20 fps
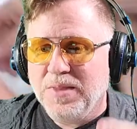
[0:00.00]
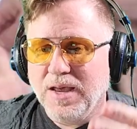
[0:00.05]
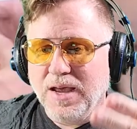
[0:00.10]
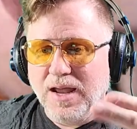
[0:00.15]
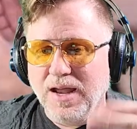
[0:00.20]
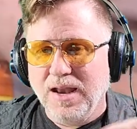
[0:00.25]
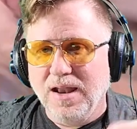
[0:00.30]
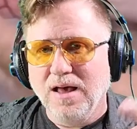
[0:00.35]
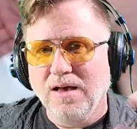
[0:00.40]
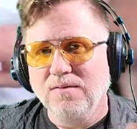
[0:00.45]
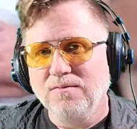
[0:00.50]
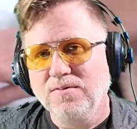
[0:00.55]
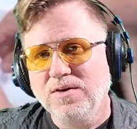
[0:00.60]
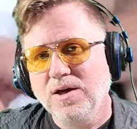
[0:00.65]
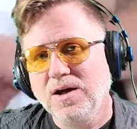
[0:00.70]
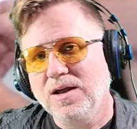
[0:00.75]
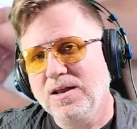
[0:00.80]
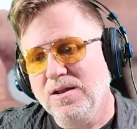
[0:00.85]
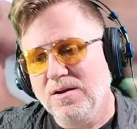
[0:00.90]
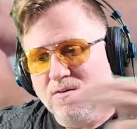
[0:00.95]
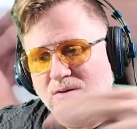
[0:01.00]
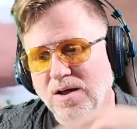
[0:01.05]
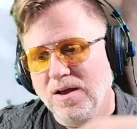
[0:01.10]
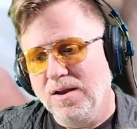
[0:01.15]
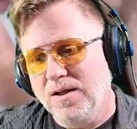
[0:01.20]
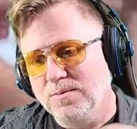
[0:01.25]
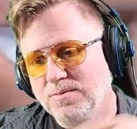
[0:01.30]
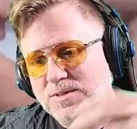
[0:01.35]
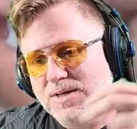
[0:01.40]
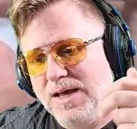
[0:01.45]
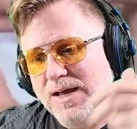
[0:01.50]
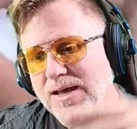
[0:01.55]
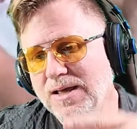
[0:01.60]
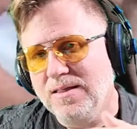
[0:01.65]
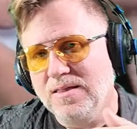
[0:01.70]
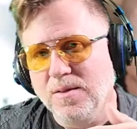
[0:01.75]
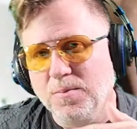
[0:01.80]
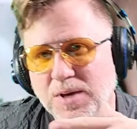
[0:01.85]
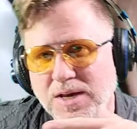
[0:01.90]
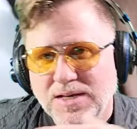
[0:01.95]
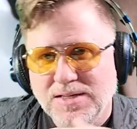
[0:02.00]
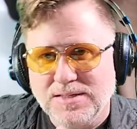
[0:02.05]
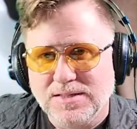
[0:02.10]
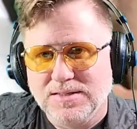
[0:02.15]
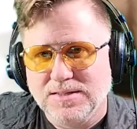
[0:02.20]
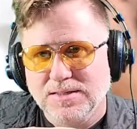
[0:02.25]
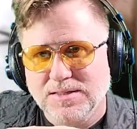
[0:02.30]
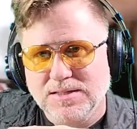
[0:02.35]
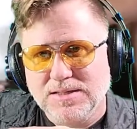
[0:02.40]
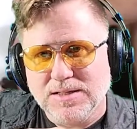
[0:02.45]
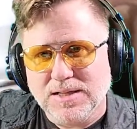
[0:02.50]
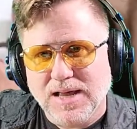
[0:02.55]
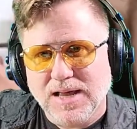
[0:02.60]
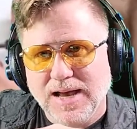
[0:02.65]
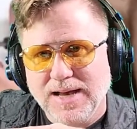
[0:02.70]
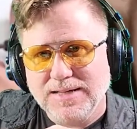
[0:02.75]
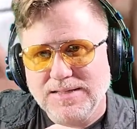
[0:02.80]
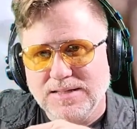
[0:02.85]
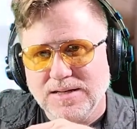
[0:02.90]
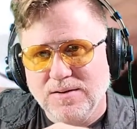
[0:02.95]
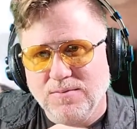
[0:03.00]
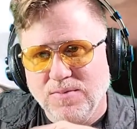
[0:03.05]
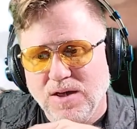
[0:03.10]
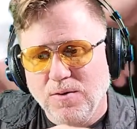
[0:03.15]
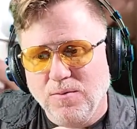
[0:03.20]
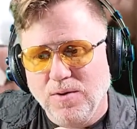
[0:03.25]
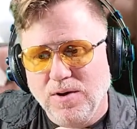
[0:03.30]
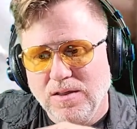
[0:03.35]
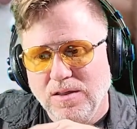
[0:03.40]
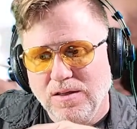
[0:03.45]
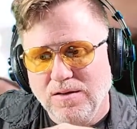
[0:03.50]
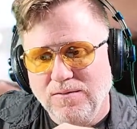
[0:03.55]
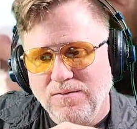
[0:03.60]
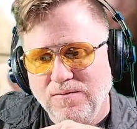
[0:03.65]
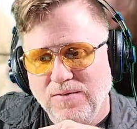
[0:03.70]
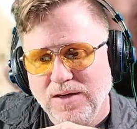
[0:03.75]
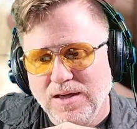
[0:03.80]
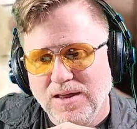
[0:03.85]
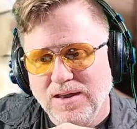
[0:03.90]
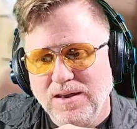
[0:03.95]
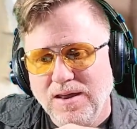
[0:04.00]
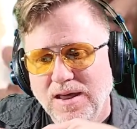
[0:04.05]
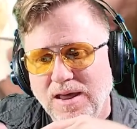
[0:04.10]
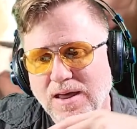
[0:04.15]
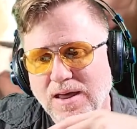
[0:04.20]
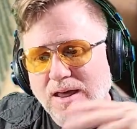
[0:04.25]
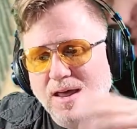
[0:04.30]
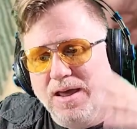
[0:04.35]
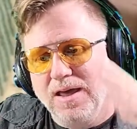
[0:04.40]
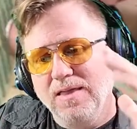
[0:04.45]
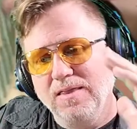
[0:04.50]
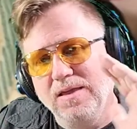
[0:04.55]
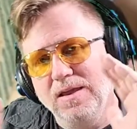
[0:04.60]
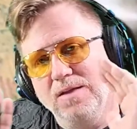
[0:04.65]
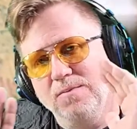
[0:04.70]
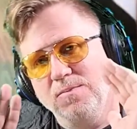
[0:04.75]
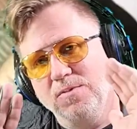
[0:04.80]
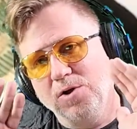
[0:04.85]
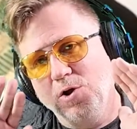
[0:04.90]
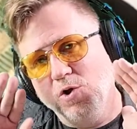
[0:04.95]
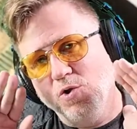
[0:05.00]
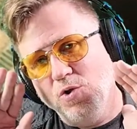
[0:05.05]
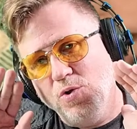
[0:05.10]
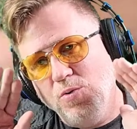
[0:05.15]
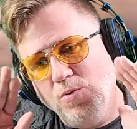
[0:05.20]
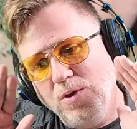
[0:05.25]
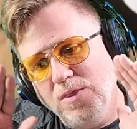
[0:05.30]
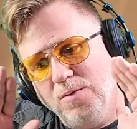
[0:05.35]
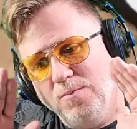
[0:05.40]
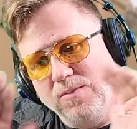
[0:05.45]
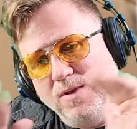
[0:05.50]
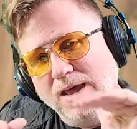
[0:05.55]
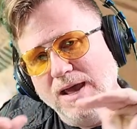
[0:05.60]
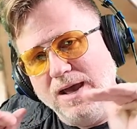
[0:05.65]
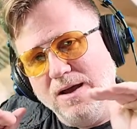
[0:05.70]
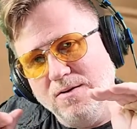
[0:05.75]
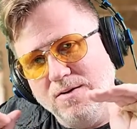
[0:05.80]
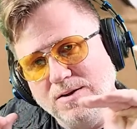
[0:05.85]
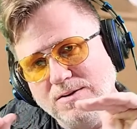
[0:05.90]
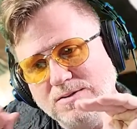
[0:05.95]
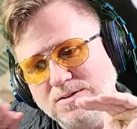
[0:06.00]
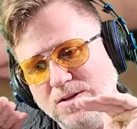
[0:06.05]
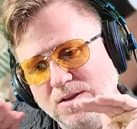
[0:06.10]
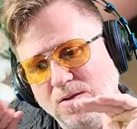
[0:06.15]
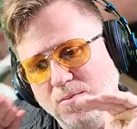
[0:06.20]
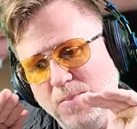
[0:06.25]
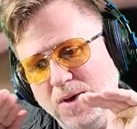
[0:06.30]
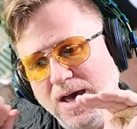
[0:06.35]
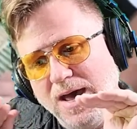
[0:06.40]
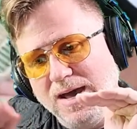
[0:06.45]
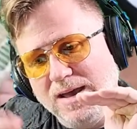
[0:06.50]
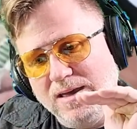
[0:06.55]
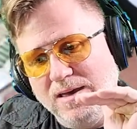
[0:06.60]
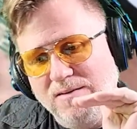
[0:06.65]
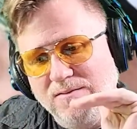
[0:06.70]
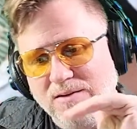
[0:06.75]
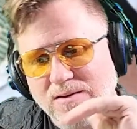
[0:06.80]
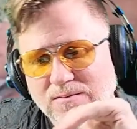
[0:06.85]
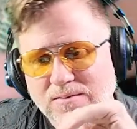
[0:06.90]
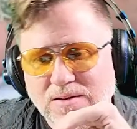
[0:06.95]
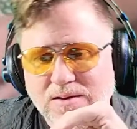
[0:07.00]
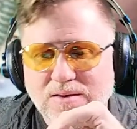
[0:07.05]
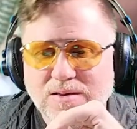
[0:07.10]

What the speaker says: and I've cut it, and I'm taking the pieces and slicing them that way they fit, and then I'm gluing them down into the back of it.